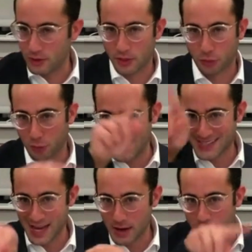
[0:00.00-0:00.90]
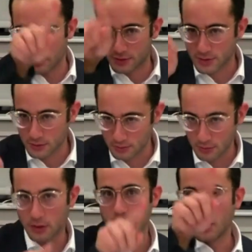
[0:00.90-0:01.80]
3 cycles.
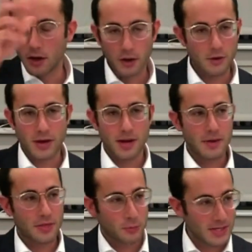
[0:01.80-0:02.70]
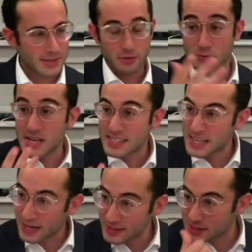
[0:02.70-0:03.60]
Are you kidding me? 3
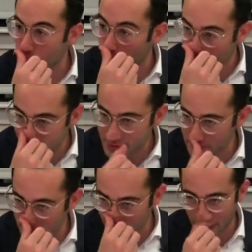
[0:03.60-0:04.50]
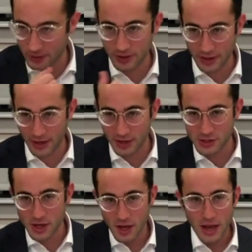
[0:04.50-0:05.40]
seconds to wait for something in our day and
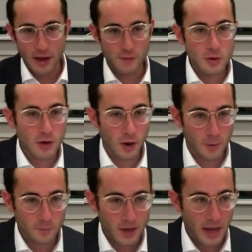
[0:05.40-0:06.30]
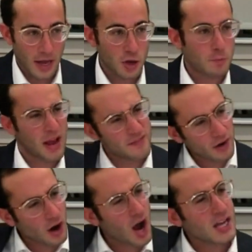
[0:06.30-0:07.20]
age? If you go and you pay
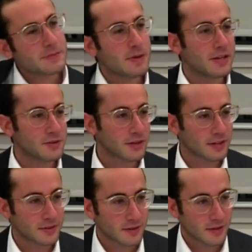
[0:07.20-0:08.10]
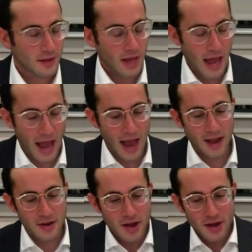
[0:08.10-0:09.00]
for a high-speed internet,
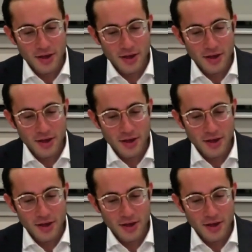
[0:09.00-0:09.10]
and